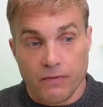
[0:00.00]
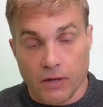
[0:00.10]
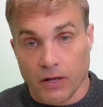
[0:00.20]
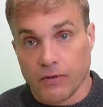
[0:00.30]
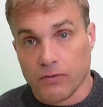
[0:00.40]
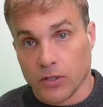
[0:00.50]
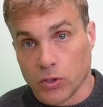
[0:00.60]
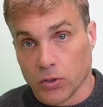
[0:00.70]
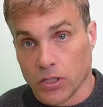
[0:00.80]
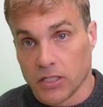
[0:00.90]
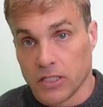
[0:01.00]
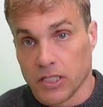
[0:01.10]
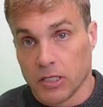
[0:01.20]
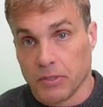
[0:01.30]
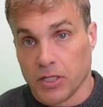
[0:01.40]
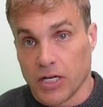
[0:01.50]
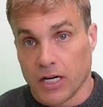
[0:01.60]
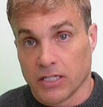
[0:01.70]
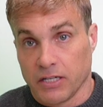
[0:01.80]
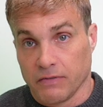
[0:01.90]
Like, the door doesn't need to be
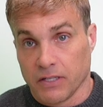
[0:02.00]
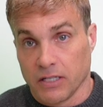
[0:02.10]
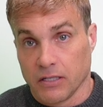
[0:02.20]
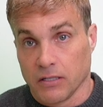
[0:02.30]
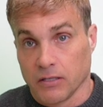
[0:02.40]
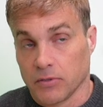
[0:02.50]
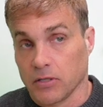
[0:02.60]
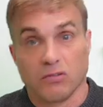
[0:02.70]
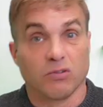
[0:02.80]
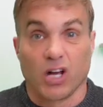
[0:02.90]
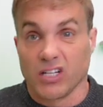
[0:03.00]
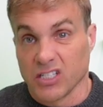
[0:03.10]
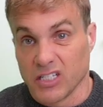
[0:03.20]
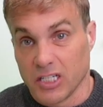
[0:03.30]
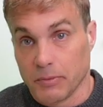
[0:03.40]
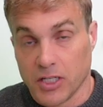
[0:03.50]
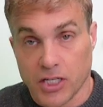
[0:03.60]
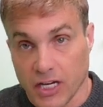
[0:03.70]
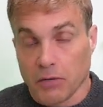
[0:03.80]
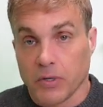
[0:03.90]
checked 17 times, the light doesn't need to be
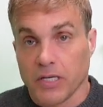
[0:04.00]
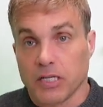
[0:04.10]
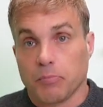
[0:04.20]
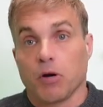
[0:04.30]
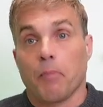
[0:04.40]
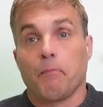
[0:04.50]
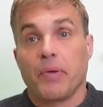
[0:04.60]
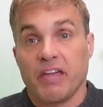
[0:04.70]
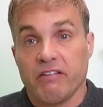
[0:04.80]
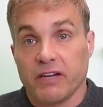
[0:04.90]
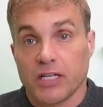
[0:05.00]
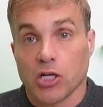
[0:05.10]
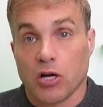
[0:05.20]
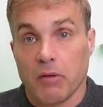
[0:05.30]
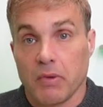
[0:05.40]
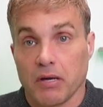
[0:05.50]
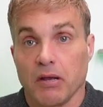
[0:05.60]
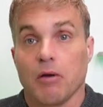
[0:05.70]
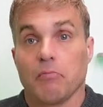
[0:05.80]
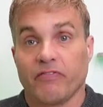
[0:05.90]
checked, and we need to put a period of time in
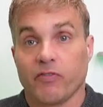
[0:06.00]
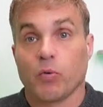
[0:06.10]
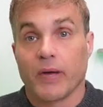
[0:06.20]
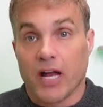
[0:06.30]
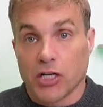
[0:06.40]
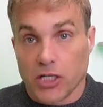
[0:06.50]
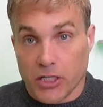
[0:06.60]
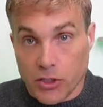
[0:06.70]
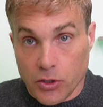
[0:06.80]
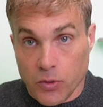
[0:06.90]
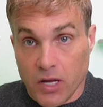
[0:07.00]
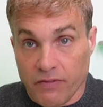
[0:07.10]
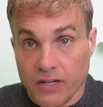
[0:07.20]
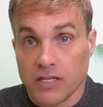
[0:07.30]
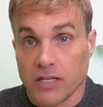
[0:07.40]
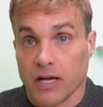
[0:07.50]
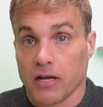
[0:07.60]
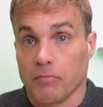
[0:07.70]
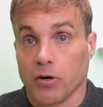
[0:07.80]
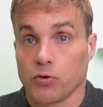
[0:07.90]
before we actually do give into that
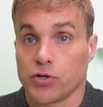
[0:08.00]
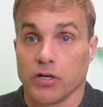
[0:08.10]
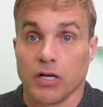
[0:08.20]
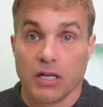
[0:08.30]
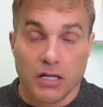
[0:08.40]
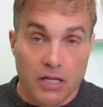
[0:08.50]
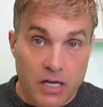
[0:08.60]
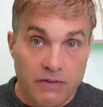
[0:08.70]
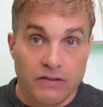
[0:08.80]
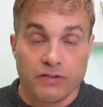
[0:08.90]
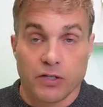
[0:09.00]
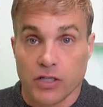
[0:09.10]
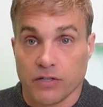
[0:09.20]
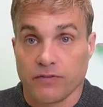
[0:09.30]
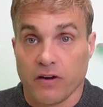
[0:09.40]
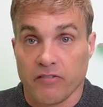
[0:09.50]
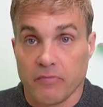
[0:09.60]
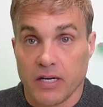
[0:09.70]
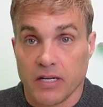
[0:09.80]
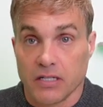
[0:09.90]
compulsion, even if it's just 5
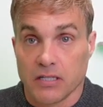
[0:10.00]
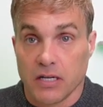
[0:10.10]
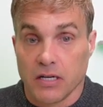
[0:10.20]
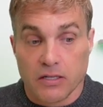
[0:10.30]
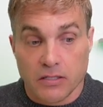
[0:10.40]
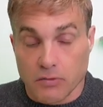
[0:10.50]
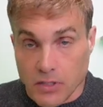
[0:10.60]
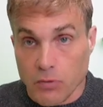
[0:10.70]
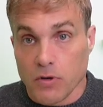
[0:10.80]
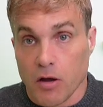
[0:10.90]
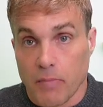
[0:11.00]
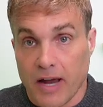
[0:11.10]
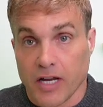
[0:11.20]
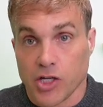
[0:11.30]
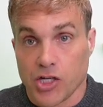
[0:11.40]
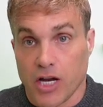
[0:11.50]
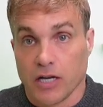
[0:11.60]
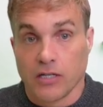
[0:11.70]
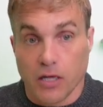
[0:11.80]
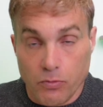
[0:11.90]
minutes. So don't go back and check,
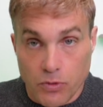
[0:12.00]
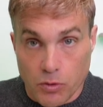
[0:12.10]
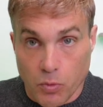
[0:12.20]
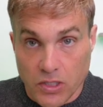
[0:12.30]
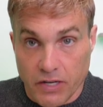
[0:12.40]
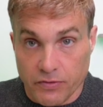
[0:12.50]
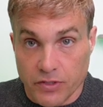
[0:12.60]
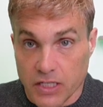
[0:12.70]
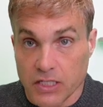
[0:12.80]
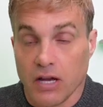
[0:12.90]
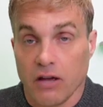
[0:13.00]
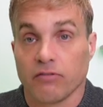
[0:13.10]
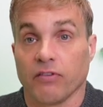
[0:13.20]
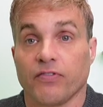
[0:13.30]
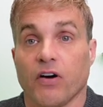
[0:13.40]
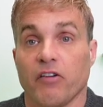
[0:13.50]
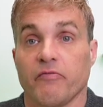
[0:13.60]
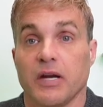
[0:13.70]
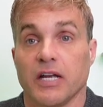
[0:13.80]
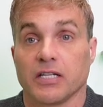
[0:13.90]
don't do whatever it is. For 5
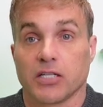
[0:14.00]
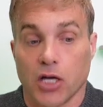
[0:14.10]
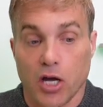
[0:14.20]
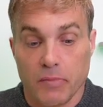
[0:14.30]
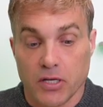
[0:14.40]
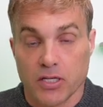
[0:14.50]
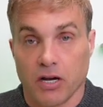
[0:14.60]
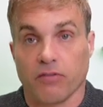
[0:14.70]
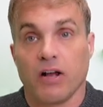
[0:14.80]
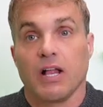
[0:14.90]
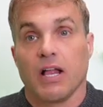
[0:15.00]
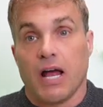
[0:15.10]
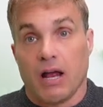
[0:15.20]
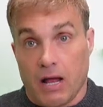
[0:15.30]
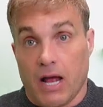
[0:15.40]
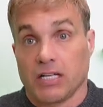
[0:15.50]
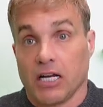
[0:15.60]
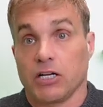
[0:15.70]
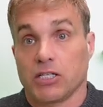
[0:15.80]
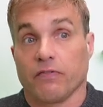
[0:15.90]
minutes, time yourself and tell
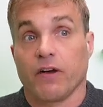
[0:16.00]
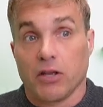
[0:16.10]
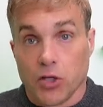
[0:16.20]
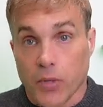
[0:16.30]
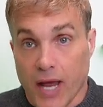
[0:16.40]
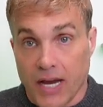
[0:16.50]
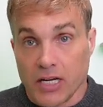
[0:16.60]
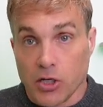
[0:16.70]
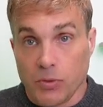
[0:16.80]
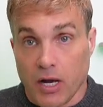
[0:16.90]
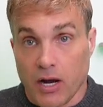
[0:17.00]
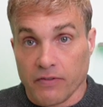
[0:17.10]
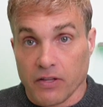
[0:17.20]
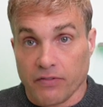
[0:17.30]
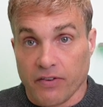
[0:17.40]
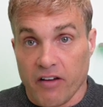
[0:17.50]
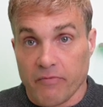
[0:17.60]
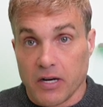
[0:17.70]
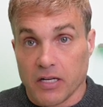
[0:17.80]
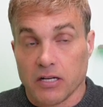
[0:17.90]
yourself you can do it after the 5
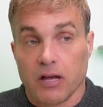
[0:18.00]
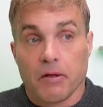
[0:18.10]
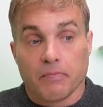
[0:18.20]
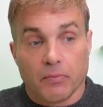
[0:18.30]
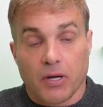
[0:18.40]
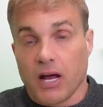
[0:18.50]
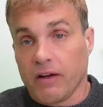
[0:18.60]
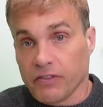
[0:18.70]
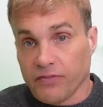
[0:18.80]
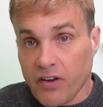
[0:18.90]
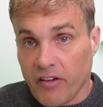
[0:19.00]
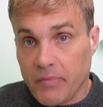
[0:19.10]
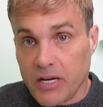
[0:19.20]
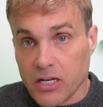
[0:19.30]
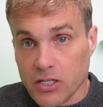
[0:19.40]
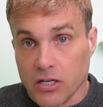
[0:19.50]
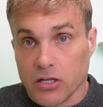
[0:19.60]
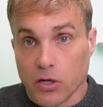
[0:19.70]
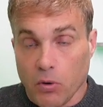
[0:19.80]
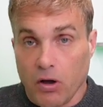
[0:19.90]
minutes. But after 5 minutes,
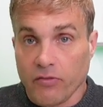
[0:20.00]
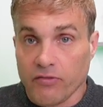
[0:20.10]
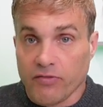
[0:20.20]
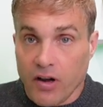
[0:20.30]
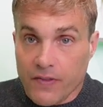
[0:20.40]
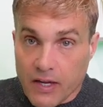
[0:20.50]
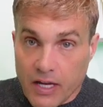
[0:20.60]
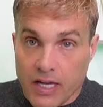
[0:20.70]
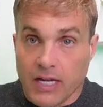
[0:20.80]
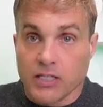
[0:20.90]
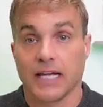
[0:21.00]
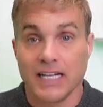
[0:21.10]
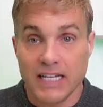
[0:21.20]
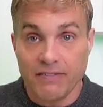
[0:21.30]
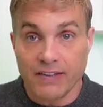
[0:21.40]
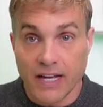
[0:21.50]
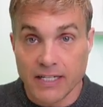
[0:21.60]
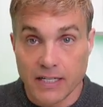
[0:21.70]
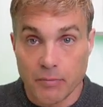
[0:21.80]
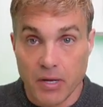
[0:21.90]
you quite often find that it has
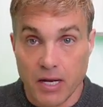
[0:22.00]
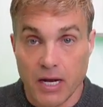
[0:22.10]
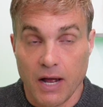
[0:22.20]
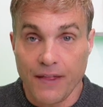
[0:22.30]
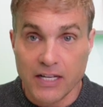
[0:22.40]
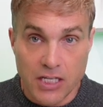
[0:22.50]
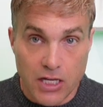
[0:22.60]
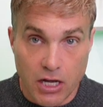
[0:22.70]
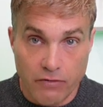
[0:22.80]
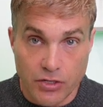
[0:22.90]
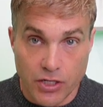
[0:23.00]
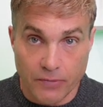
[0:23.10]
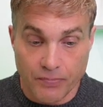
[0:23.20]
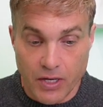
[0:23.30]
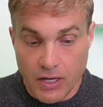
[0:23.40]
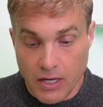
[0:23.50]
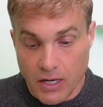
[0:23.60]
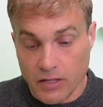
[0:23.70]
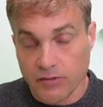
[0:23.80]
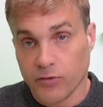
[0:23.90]
alleviated a bit, and that's encouraging.
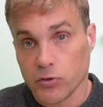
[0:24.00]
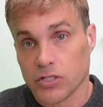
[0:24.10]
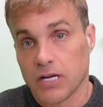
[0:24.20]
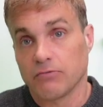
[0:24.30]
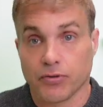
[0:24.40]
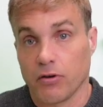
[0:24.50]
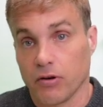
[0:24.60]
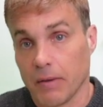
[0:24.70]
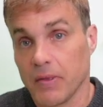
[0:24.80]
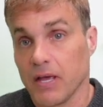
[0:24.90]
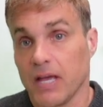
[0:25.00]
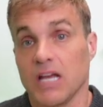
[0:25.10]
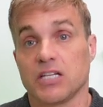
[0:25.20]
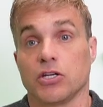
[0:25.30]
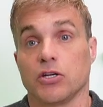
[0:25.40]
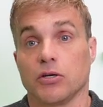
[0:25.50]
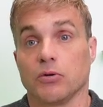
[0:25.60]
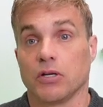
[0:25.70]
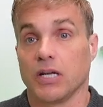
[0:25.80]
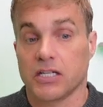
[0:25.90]
And the 4-step program isn't new.
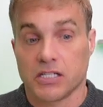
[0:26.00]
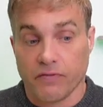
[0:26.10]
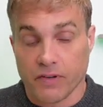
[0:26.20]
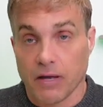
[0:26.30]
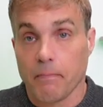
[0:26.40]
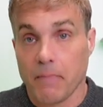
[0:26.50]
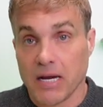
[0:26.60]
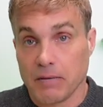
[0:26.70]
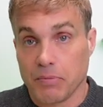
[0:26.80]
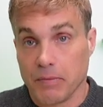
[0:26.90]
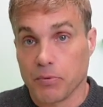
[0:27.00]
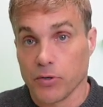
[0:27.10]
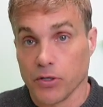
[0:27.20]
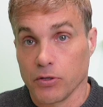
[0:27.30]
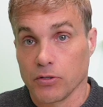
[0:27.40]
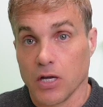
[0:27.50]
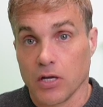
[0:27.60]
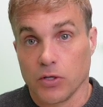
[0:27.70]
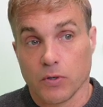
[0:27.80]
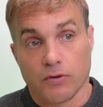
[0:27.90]
It's something that many people use.
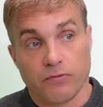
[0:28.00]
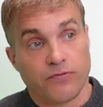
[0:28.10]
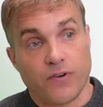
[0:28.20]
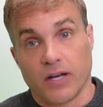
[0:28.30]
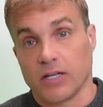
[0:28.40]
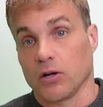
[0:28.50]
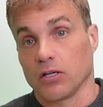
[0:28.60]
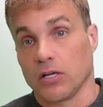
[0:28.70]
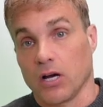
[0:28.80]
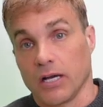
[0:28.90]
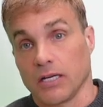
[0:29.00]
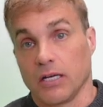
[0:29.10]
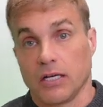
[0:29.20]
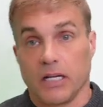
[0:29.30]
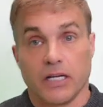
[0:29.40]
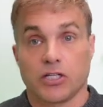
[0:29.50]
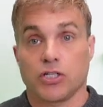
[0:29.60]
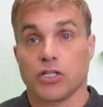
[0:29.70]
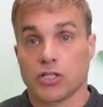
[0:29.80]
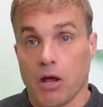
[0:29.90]
You can find it online. It's
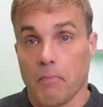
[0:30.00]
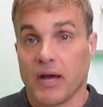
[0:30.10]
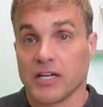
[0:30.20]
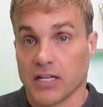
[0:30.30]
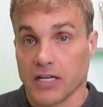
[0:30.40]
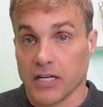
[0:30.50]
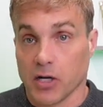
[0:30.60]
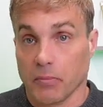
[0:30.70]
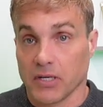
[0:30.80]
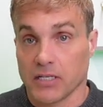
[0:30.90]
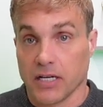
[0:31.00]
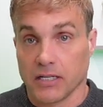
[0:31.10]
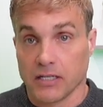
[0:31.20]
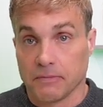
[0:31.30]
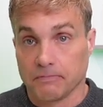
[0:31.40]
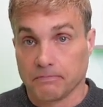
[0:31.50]
just basically common sense.